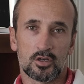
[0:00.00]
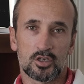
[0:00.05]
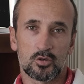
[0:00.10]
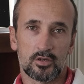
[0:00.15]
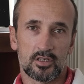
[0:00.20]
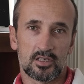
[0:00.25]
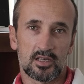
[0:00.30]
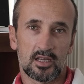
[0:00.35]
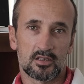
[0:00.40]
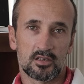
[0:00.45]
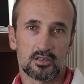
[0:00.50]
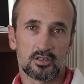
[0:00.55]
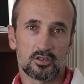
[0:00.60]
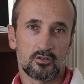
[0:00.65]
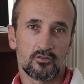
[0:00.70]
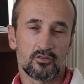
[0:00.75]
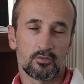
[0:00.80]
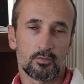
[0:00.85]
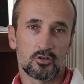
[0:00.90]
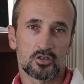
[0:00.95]
we tend to
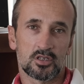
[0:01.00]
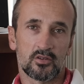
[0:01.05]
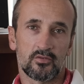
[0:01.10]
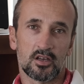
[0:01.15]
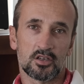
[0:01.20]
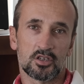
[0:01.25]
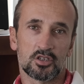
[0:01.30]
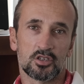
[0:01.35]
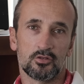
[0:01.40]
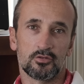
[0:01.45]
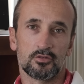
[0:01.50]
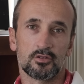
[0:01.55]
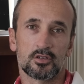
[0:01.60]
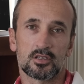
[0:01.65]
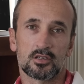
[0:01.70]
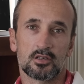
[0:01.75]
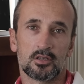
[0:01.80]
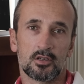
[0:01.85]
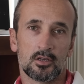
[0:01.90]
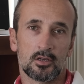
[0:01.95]
do for most of our
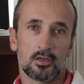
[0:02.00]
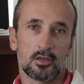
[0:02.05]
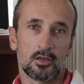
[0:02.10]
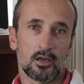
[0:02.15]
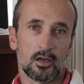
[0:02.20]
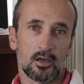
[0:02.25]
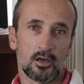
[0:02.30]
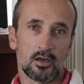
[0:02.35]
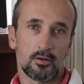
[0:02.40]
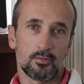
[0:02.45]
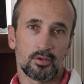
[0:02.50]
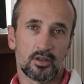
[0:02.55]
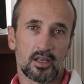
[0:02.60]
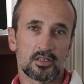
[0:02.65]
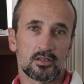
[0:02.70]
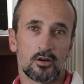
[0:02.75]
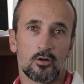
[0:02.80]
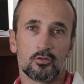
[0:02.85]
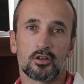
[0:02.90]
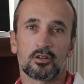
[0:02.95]
students, but
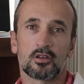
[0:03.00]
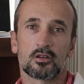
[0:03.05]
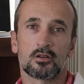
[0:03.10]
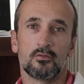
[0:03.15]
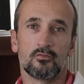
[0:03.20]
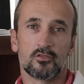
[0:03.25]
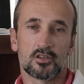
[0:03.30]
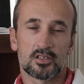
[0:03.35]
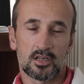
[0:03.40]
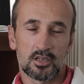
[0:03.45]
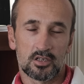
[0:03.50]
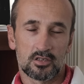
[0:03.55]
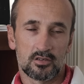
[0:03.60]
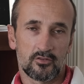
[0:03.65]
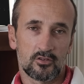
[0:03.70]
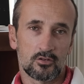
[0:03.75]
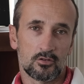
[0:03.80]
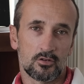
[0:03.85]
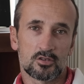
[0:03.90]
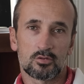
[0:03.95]
that's a whole other conversation,
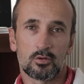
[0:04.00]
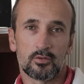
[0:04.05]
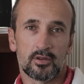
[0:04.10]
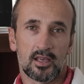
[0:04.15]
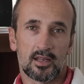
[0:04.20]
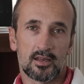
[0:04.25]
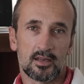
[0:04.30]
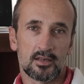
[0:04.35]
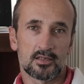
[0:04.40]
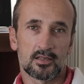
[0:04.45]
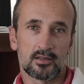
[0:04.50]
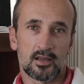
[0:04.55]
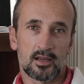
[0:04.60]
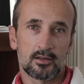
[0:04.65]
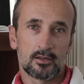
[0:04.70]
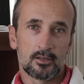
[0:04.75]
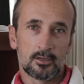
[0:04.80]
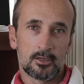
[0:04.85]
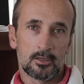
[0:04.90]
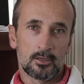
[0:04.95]
of course, when we get into
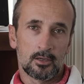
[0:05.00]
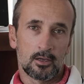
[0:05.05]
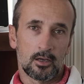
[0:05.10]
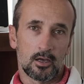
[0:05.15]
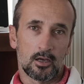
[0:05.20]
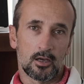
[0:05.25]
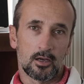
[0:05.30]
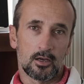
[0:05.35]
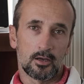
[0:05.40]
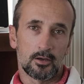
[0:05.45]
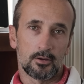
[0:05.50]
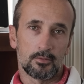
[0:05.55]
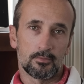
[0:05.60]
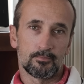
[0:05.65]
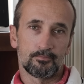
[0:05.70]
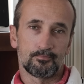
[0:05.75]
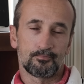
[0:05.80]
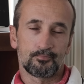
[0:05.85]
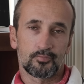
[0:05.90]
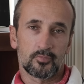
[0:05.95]
that.
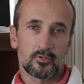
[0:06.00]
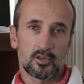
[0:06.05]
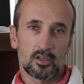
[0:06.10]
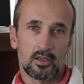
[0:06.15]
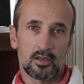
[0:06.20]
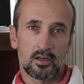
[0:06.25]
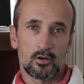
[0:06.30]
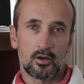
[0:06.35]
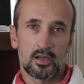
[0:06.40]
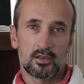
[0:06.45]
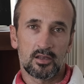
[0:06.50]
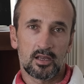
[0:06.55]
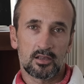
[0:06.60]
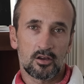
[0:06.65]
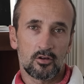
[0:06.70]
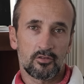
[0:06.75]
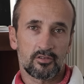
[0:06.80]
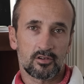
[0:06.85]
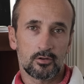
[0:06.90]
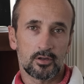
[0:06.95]
And then
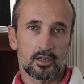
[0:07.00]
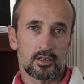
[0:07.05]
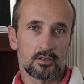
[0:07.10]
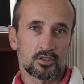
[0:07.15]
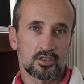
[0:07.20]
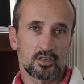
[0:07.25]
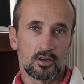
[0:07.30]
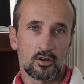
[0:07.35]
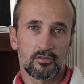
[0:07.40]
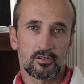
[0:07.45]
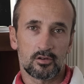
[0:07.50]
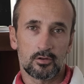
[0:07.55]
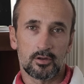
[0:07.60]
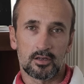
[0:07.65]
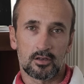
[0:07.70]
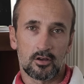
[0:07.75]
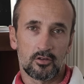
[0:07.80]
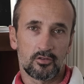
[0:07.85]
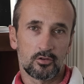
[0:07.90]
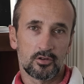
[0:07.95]
go through it. Just go through
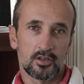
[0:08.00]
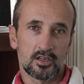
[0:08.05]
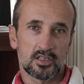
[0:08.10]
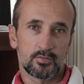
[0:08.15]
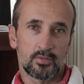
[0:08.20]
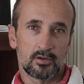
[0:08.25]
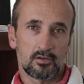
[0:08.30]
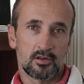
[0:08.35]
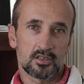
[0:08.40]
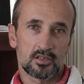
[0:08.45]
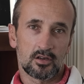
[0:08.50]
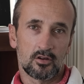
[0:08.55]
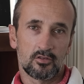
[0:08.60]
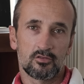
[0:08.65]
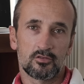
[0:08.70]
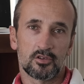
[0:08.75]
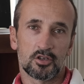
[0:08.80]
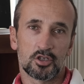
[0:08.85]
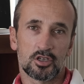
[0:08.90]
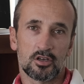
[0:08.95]
it. Go through the experience. Go
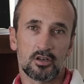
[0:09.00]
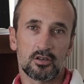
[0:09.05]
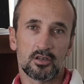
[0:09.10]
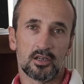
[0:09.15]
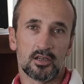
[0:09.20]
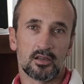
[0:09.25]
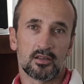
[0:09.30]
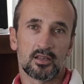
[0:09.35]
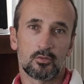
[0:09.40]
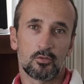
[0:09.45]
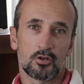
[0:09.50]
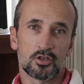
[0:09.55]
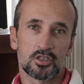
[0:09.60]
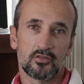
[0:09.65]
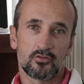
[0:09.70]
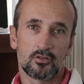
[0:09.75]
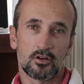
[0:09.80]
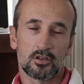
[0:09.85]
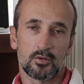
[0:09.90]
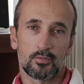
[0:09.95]
through the journey. And then once
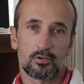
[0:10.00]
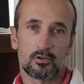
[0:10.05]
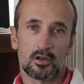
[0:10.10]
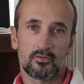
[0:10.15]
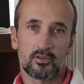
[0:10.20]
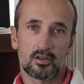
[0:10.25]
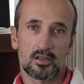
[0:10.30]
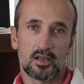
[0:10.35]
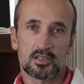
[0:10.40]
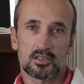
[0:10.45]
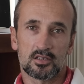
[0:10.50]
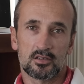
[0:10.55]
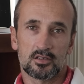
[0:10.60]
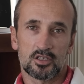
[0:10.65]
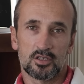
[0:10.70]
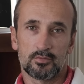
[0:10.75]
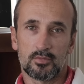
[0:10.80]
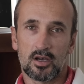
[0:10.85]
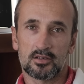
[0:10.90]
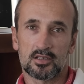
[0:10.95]
you've got your private
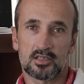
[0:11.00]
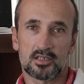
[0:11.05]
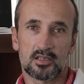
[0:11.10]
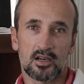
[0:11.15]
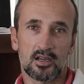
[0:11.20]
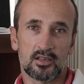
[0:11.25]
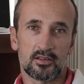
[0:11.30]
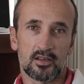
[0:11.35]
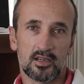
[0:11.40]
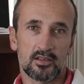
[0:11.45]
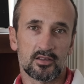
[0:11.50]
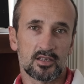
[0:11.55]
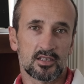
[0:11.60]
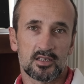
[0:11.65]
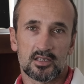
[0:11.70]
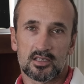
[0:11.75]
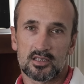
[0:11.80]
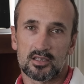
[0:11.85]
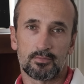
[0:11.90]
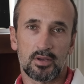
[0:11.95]
license, you might decide, hey, this
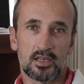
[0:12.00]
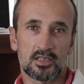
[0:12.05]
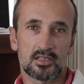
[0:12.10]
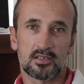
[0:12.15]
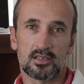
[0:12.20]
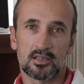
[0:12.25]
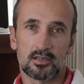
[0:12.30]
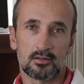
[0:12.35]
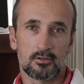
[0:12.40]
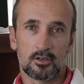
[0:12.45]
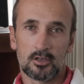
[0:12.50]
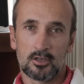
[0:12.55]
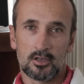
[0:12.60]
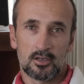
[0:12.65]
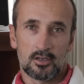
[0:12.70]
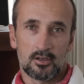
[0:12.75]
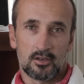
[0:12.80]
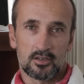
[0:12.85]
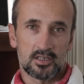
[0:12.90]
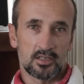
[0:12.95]
is the best thing
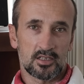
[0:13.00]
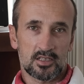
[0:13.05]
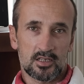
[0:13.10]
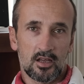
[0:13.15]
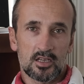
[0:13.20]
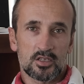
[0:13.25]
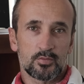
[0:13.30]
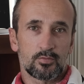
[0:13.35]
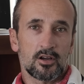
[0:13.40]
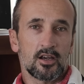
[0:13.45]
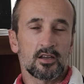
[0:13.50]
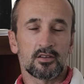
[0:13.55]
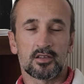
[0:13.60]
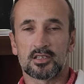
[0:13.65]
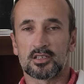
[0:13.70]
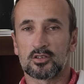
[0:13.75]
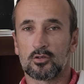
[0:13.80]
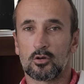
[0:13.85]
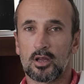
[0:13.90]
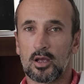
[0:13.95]
since sliced bread.
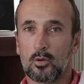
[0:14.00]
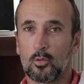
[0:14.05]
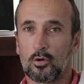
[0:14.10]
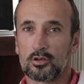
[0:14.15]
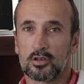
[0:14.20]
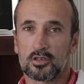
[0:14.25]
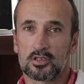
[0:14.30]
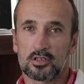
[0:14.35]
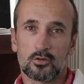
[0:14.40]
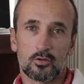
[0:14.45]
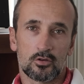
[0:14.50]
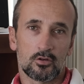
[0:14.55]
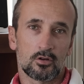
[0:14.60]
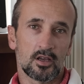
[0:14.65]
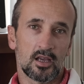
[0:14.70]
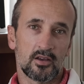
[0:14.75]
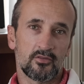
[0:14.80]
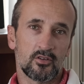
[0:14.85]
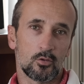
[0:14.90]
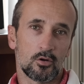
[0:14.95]
This is all I want to do and all
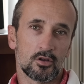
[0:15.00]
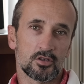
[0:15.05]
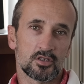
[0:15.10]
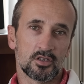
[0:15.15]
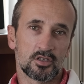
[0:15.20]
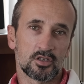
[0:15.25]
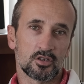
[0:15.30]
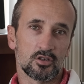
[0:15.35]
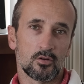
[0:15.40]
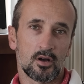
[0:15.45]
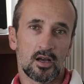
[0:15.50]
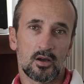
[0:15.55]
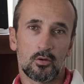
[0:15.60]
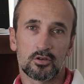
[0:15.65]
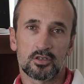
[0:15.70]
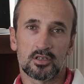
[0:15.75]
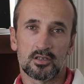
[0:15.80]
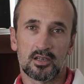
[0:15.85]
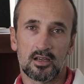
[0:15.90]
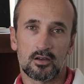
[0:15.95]
I ever want to do. I
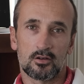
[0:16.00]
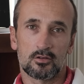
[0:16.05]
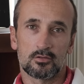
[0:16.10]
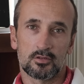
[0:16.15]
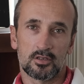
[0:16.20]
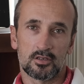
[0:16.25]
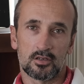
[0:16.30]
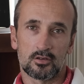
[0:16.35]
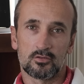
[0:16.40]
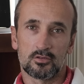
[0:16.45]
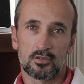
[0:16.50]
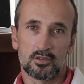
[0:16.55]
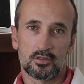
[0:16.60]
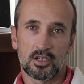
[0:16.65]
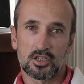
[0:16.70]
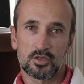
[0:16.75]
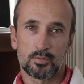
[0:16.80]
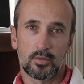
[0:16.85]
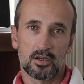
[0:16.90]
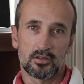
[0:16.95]
want to now,
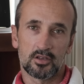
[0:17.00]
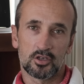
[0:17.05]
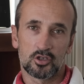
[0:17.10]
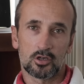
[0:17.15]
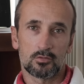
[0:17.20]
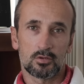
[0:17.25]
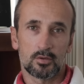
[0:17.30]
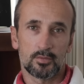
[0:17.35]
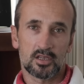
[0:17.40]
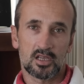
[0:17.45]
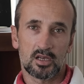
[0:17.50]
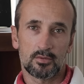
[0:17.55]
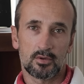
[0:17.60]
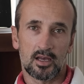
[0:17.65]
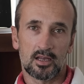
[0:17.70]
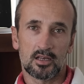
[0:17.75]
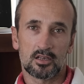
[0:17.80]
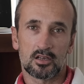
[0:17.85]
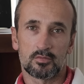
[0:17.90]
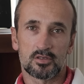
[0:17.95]
ditch my other job and become a
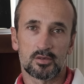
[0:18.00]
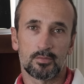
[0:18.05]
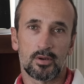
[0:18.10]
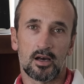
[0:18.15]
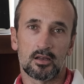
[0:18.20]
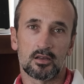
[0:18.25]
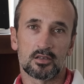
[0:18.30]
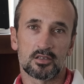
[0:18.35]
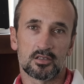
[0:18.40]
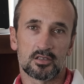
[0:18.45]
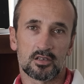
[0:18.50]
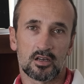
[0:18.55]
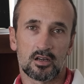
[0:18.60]
helicopter pilot as a